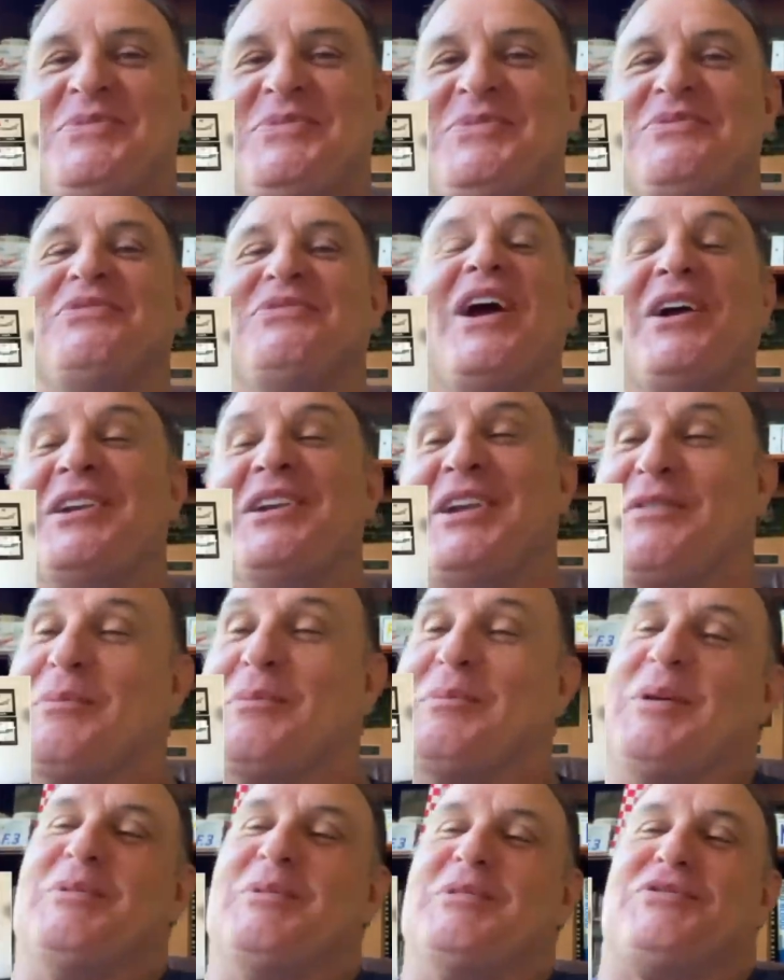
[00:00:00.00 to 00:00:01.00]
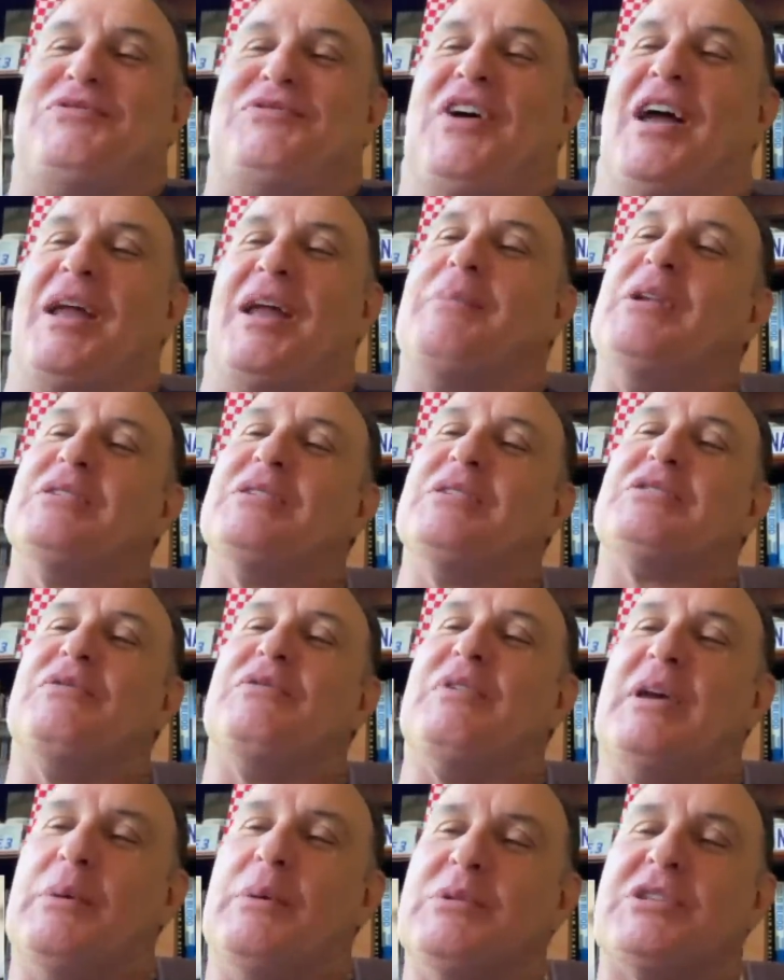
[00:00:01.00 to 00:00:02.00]
very different, but it was fun. I
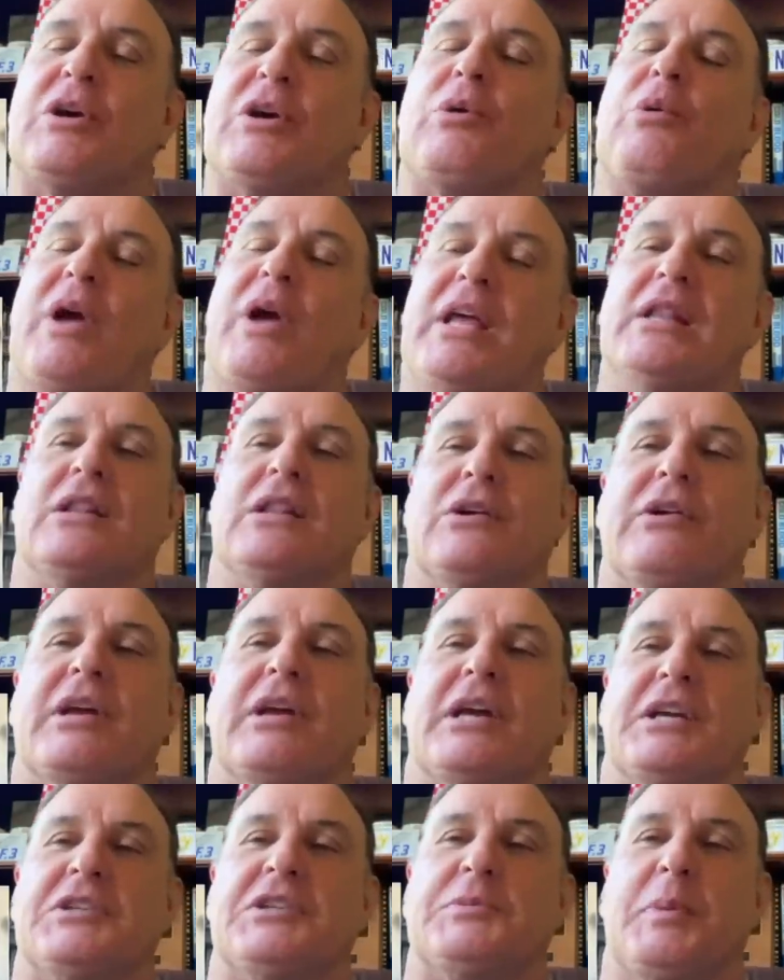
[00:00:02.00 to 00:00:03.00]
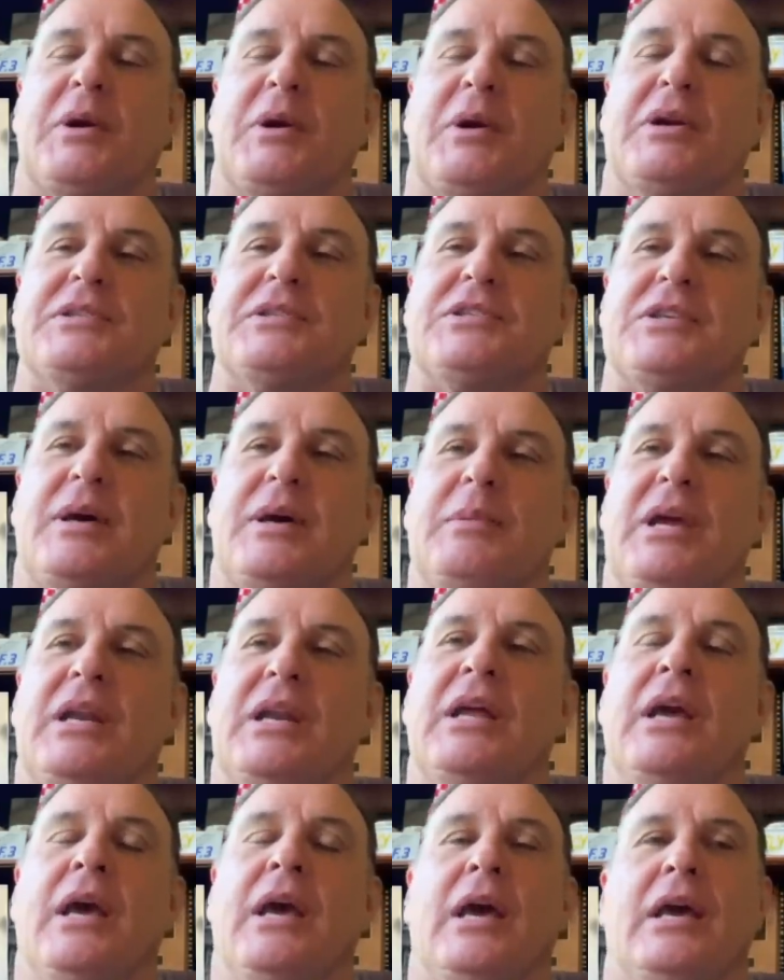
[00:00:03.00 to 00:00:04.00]
mean, it was a great learning experience. I
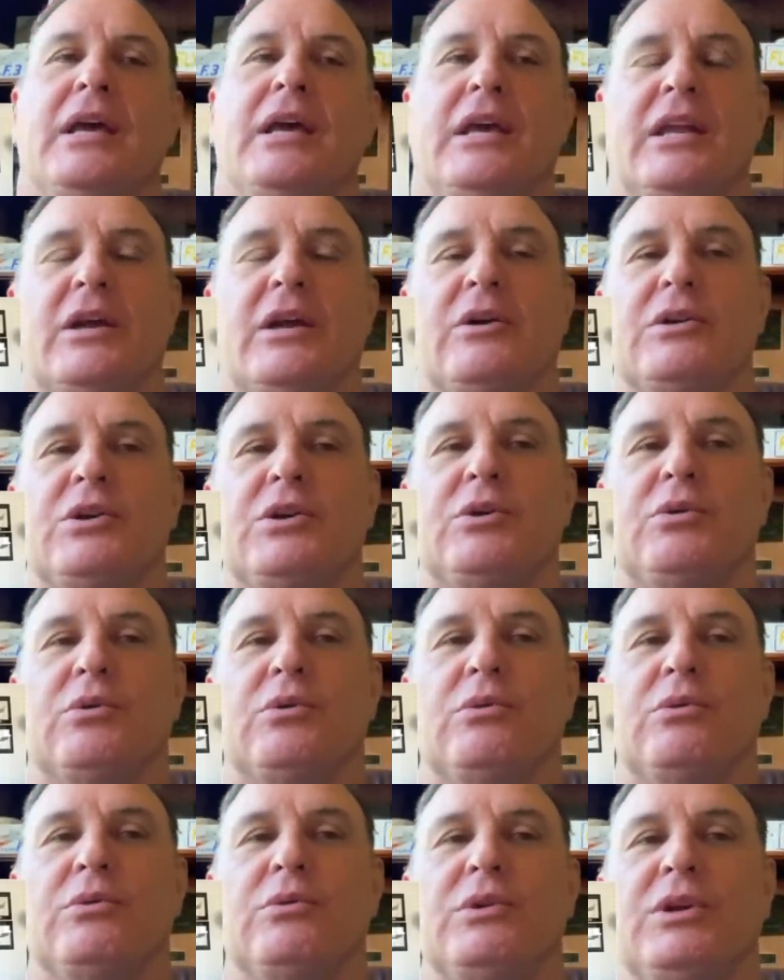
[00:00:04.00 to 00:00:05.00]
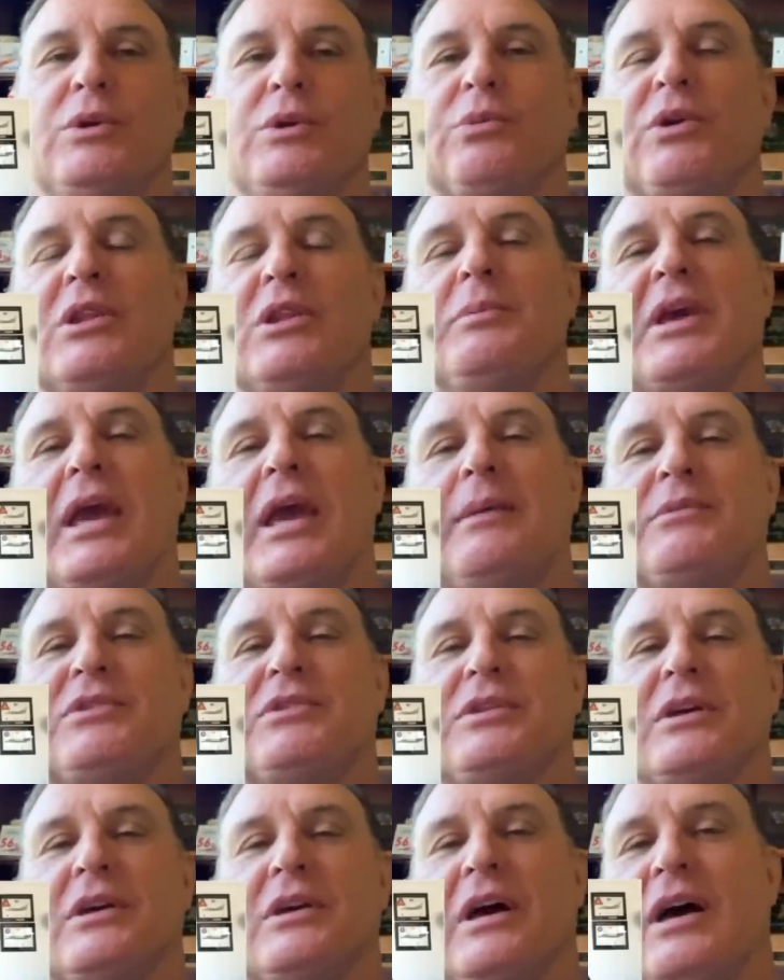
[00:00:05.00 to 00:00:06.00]
mean, you know, you really came
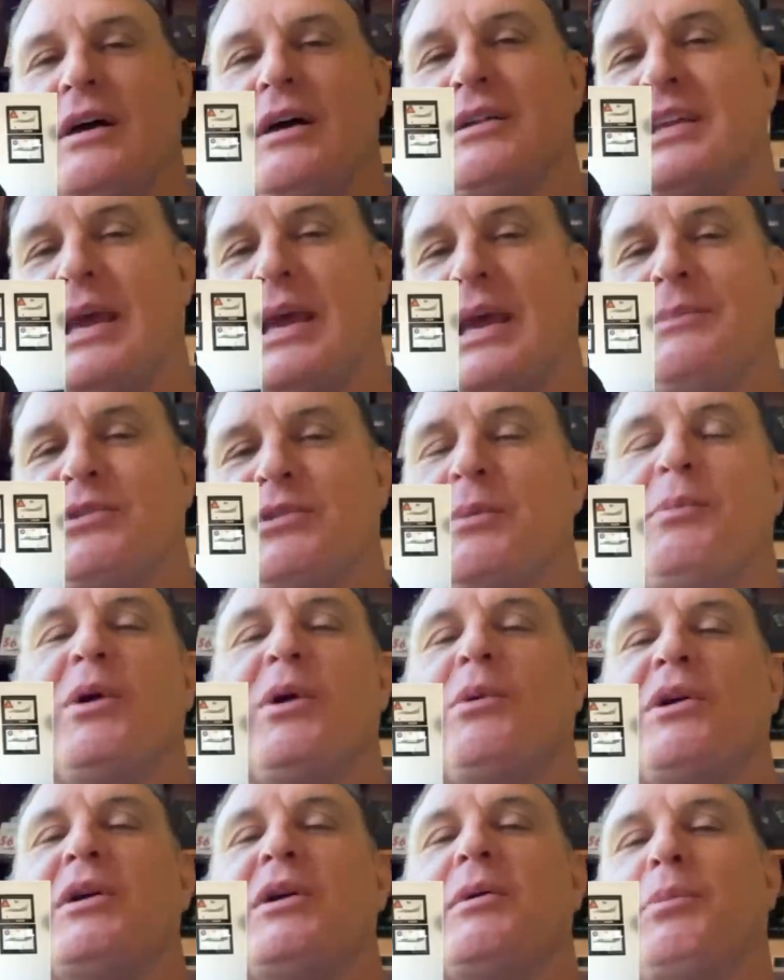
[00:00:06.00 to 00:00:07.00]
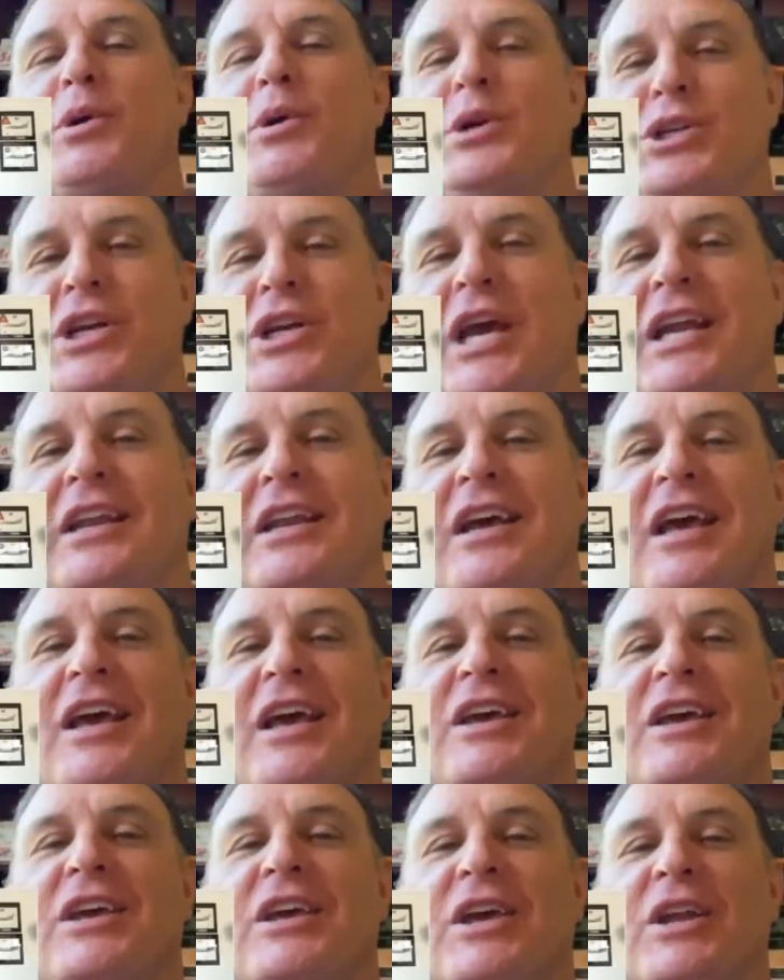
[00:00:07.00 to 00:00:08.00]
to a point where you appreciate,
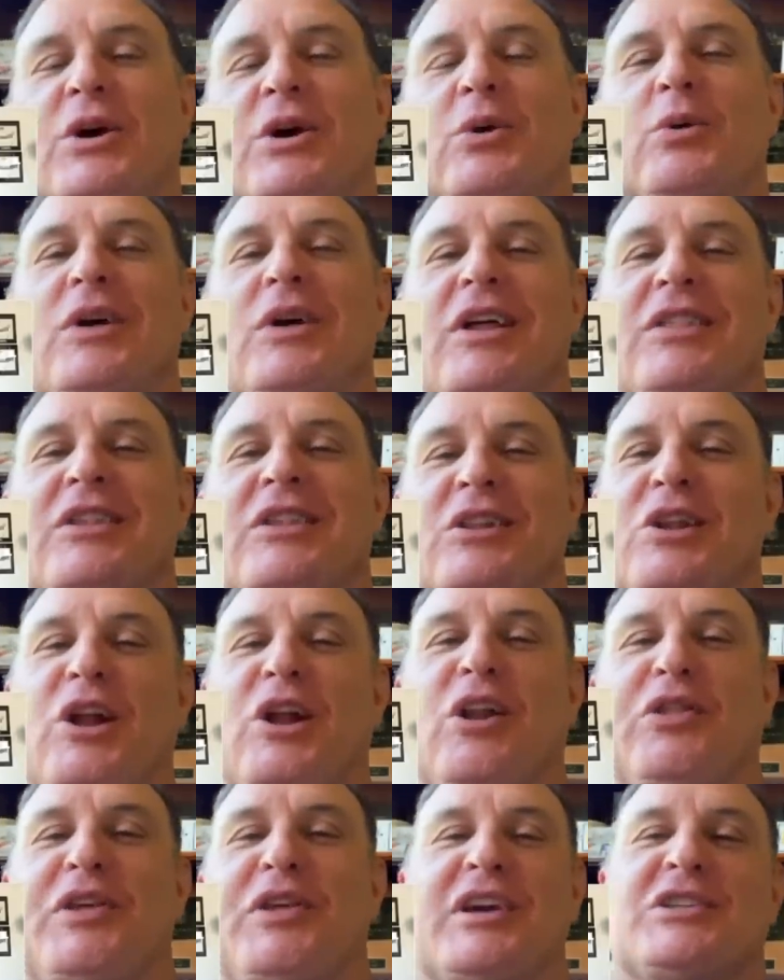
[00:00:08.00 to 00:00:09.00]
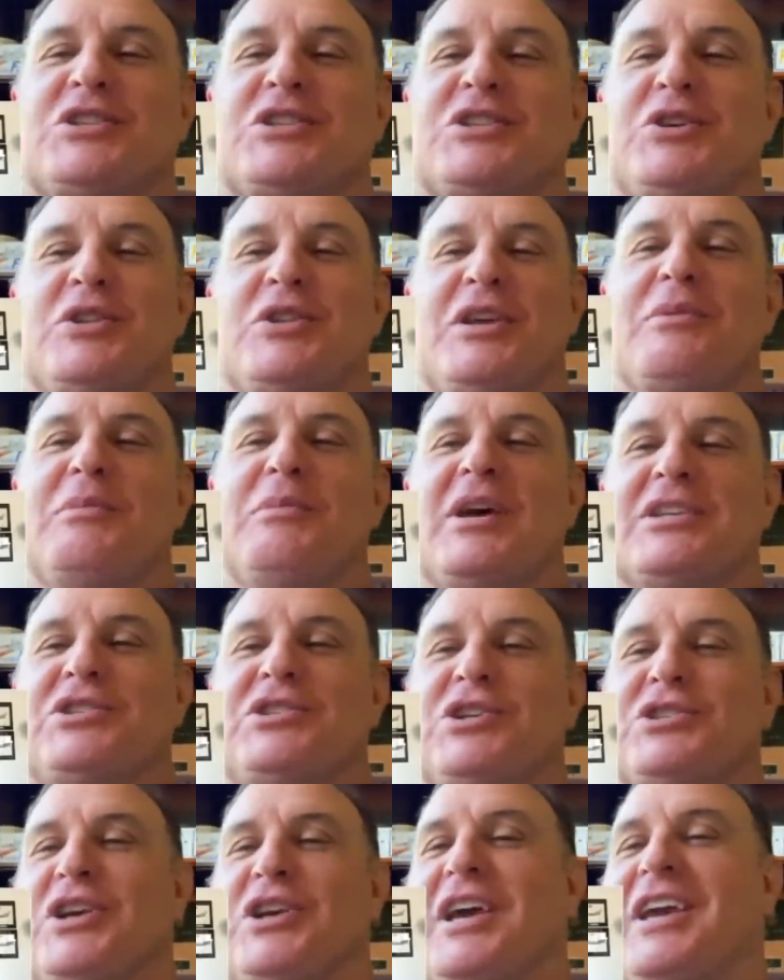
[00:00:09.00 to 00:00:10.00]
you know, the little things too that you
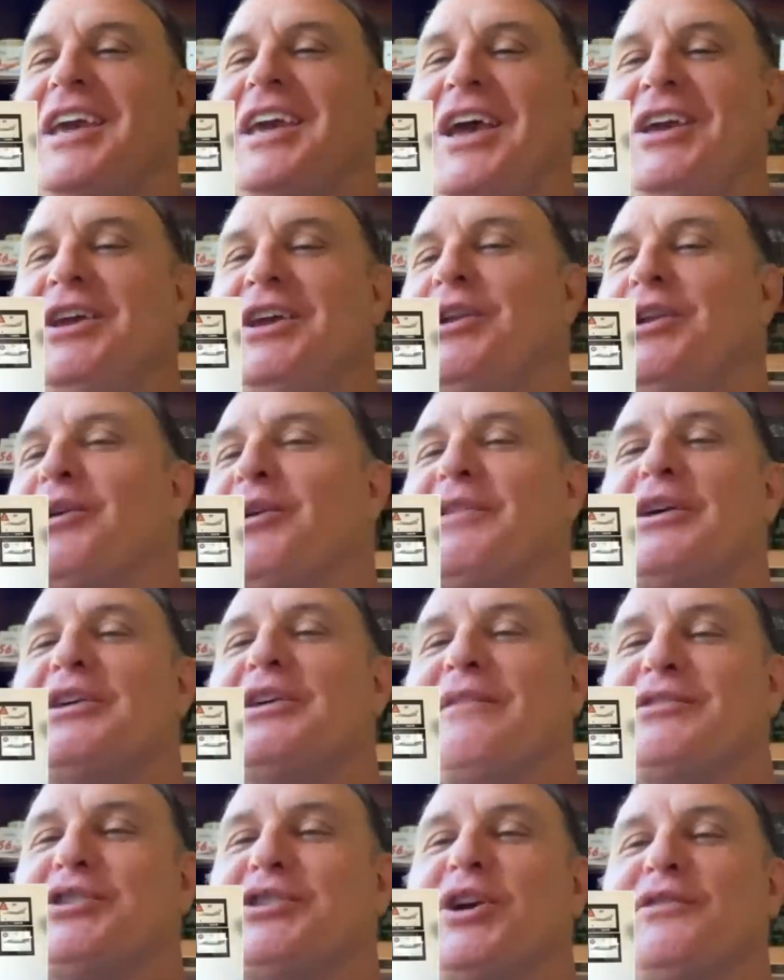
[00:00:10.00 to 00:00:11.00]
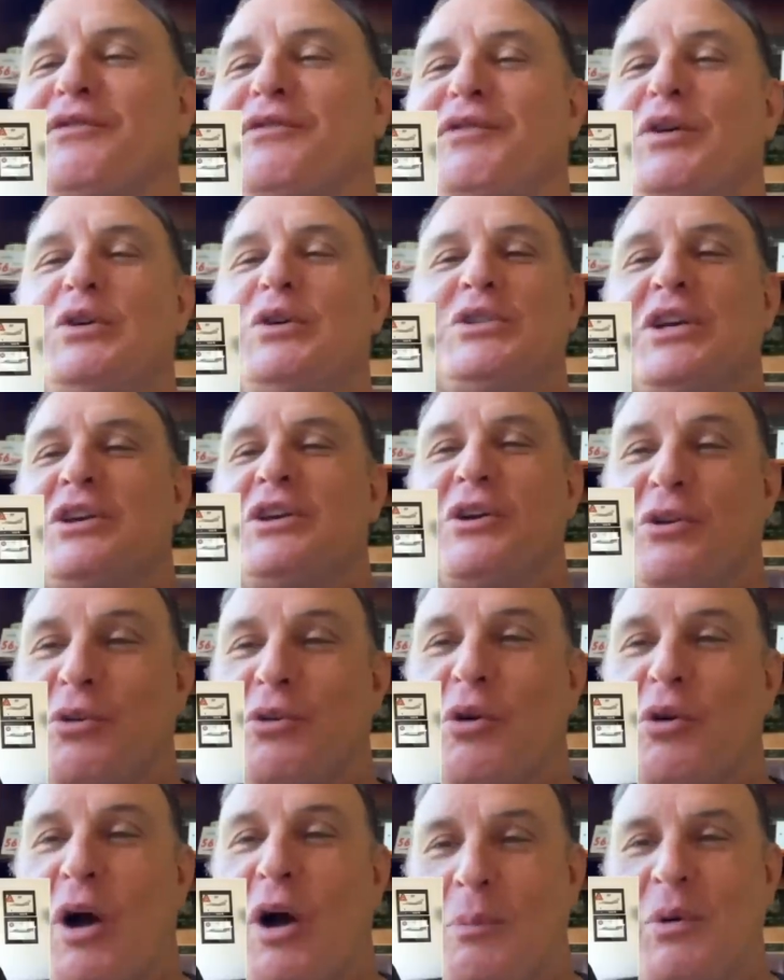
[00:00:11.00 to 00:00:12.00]
miss. Just like, you know, that you have certain foods that you
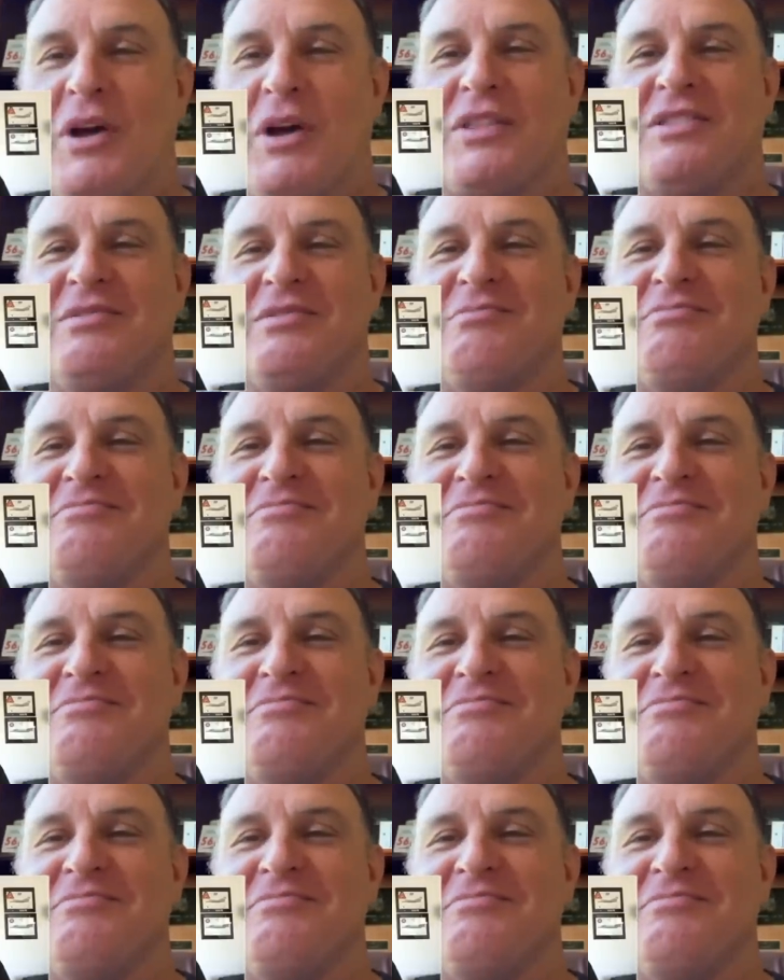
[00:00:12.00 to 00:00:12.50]
grew up with